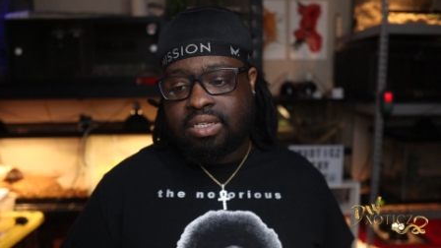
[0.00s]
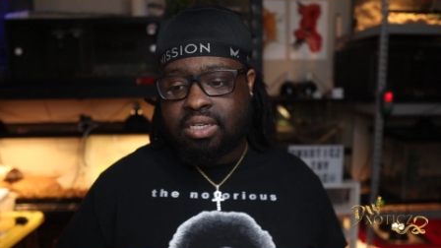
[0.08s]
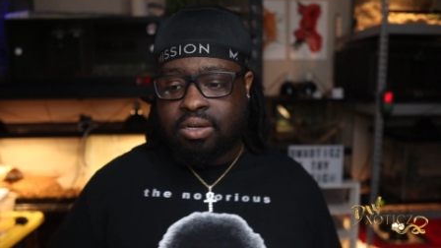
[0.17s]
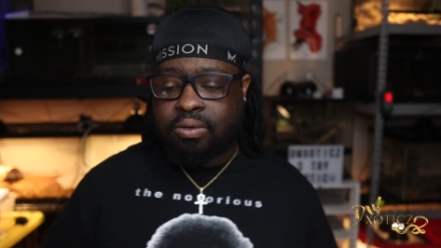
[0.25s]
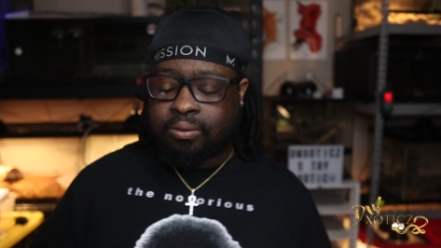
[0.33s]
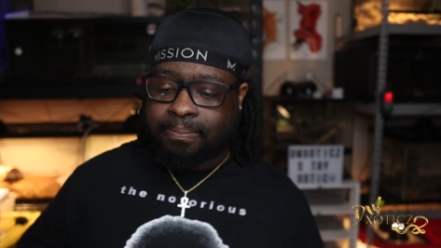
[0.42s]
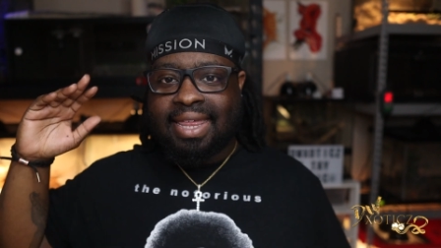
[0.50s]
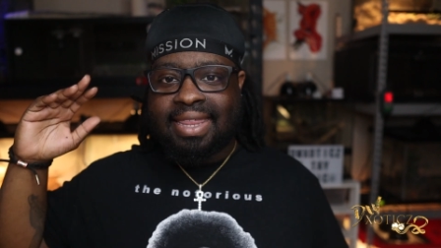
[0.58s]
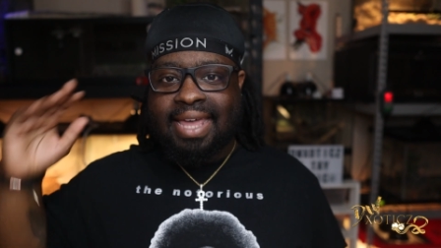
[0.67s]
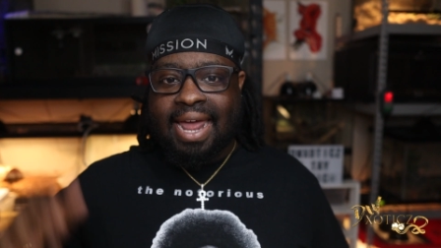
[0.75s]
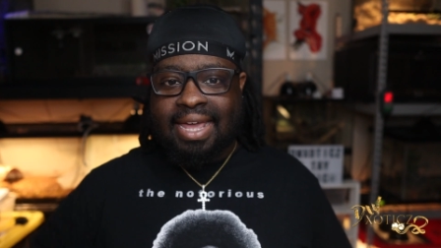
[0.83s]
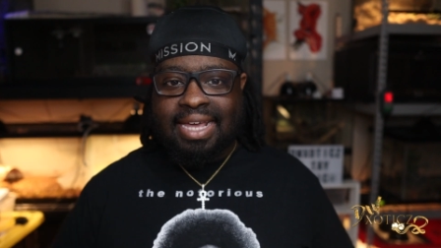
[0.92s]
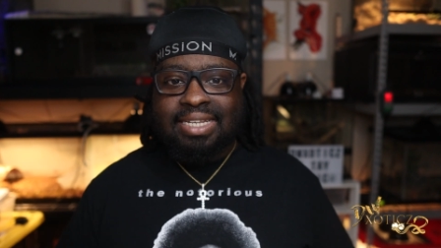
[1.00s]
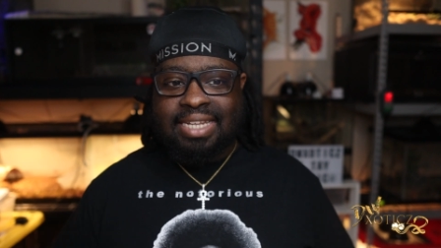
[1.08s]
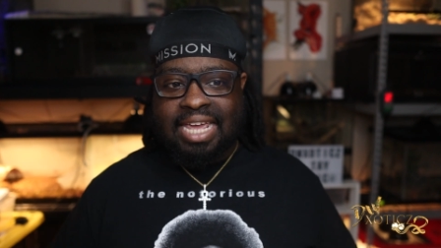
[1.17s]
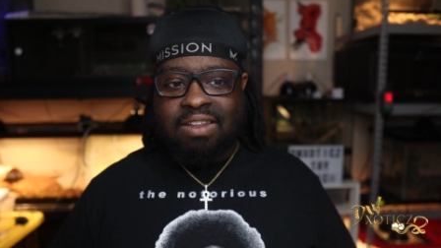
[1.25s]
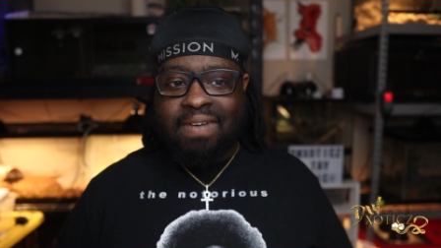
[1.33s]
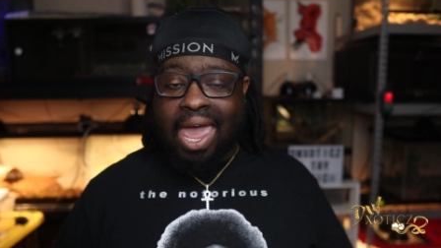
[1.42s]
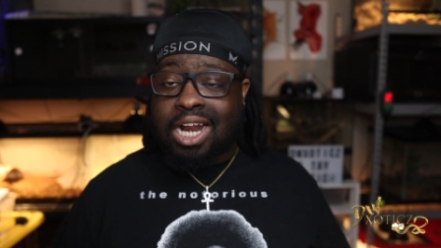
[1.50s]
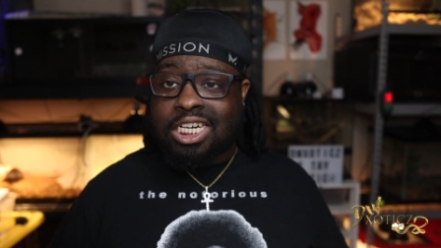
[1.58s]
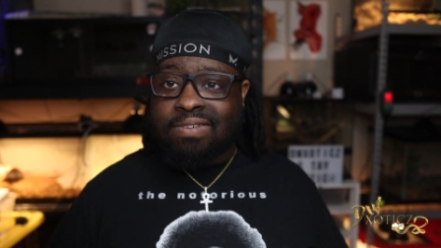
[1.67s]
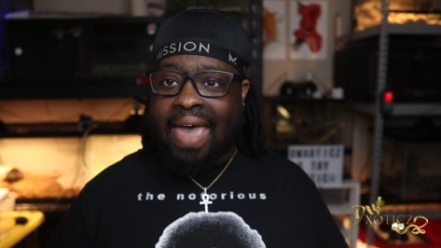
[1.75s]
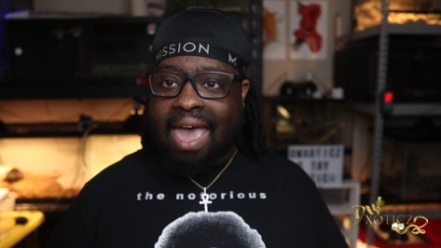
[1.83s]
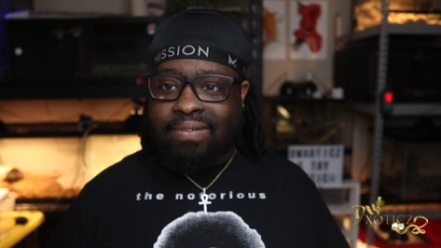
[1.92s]
So that is the advantage
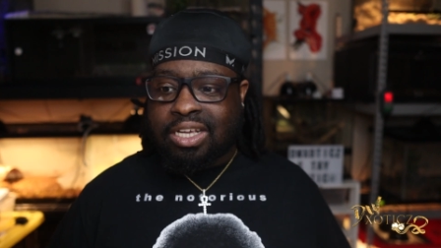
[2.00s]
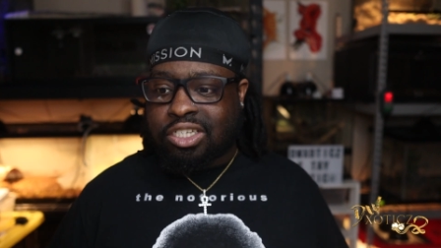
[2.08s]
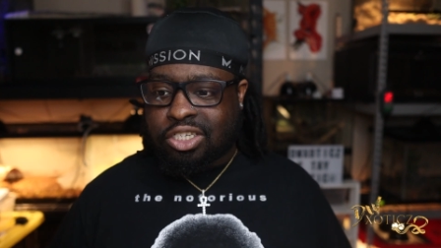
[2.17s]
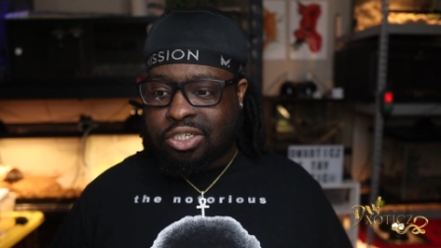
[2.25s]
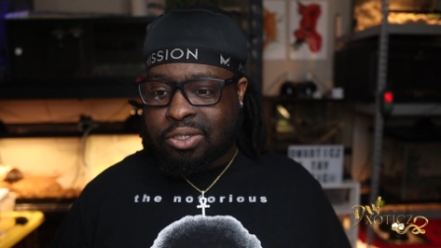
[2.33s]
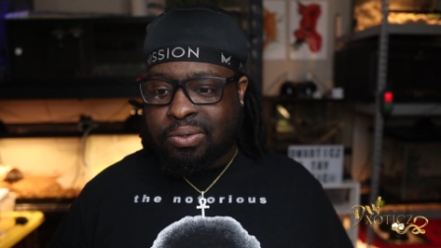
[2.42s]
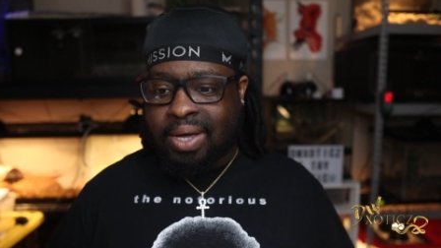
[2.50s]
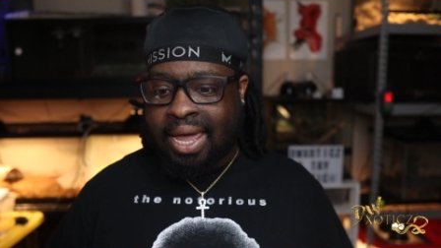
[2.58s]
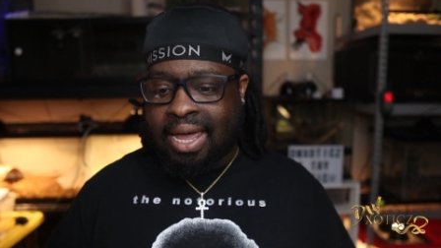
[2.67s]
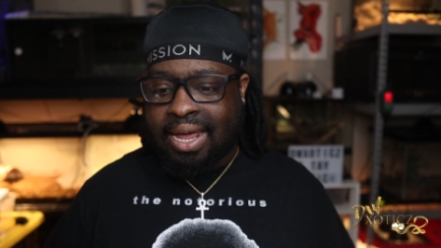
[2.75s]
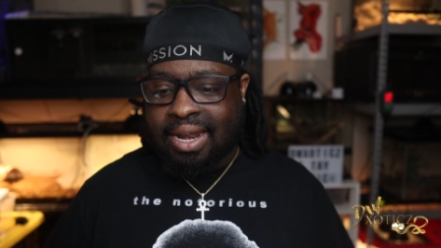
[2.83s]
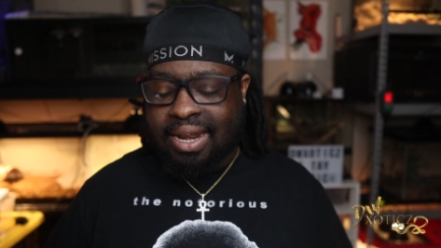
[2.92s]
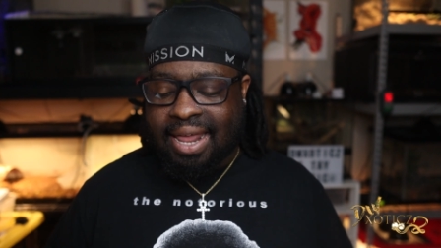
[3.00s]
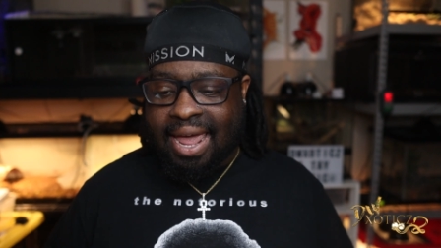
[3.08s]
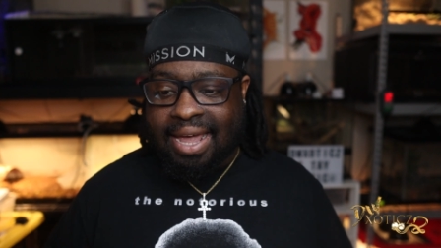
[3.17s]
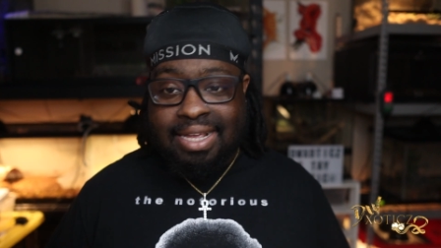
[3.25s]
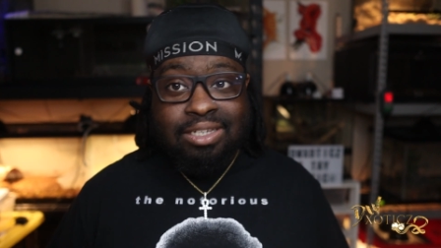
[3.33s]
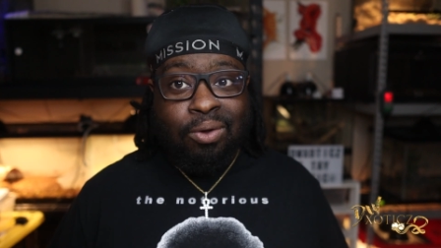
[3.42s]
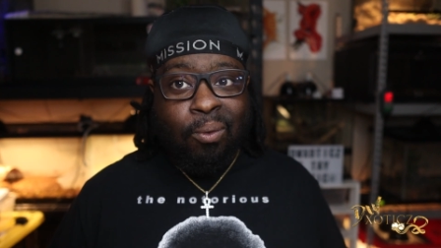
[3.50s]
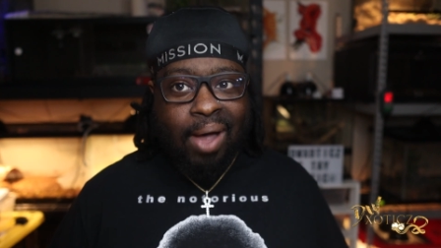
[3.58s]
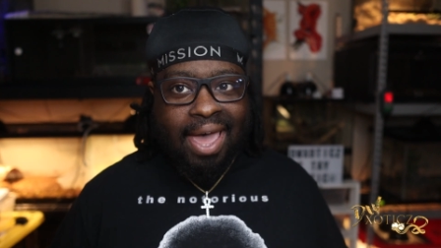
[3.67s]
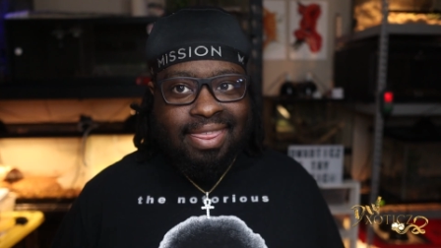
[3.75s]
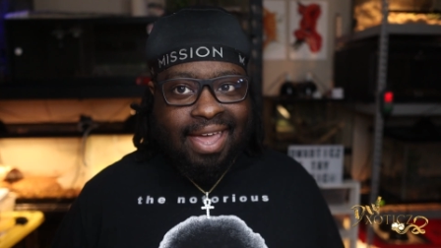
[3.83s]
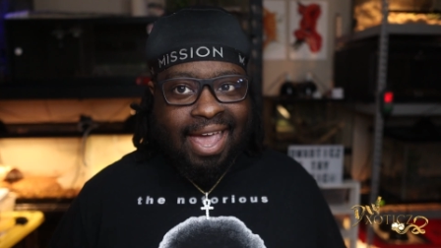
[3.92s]
of having two, and that is
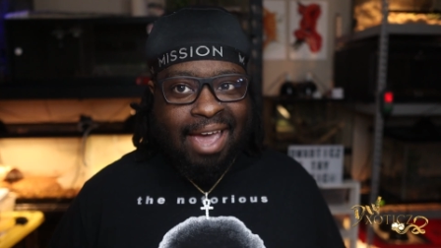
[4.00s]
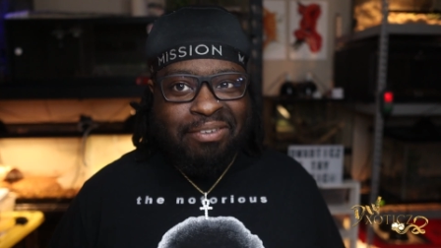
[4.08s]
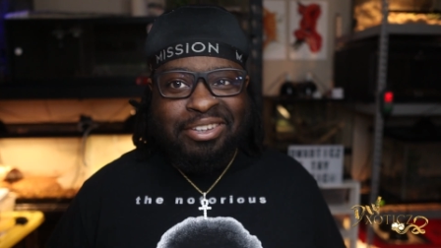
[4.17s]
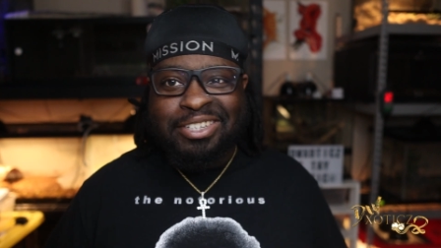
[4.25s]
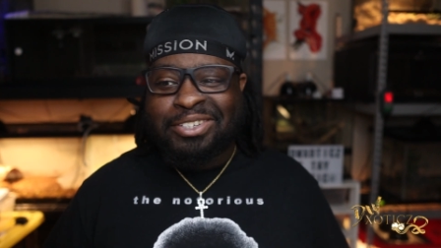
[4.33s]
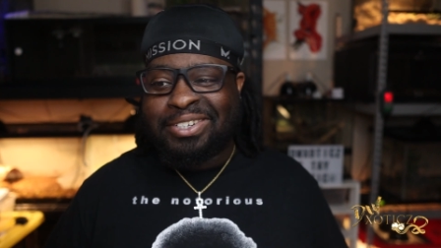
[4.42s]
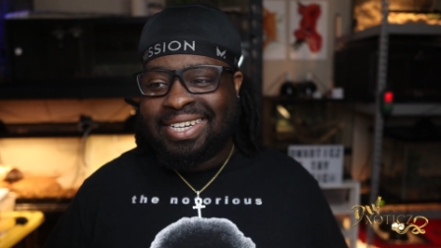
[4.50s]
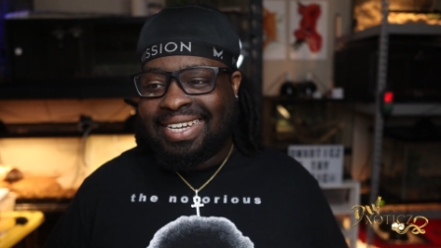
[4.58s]
why they have two.